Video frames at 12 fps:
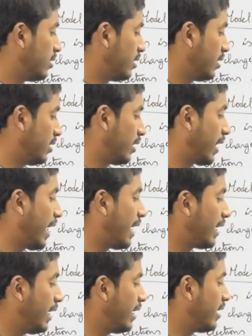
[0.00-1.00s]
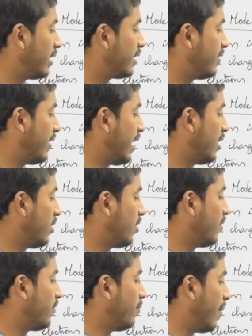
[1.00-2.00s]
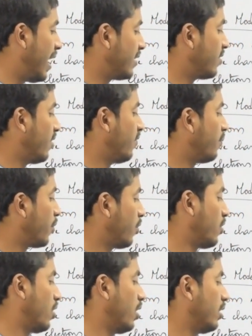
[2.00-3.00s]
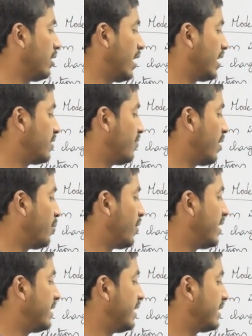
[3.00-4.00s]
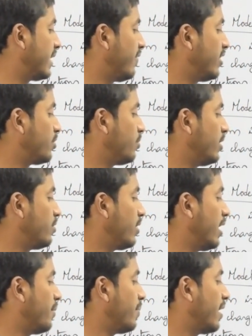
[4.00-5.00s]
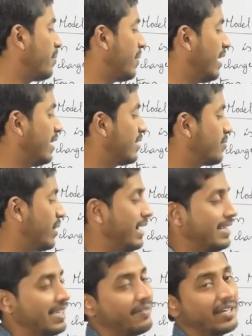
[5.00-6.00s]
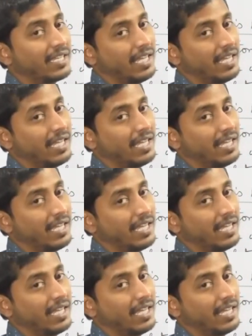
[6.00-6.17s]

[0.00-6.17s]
calculated the value of mass of proton, that is 1.672 into 10 power minus 27